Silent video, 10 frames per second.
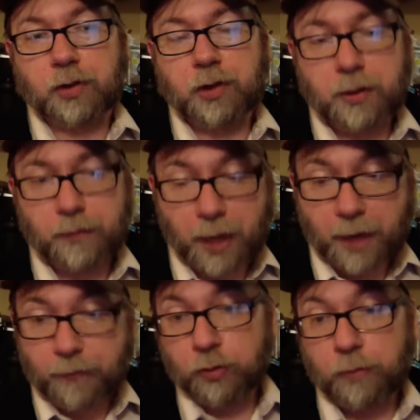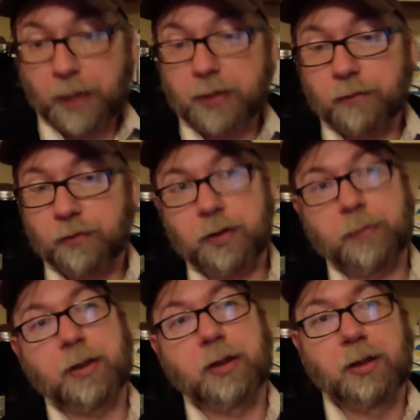to have true passion for
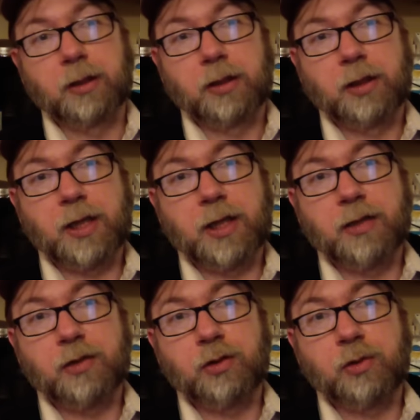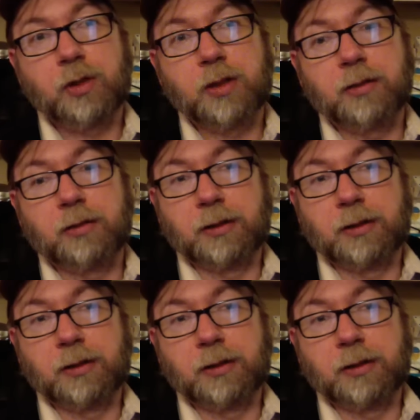something and to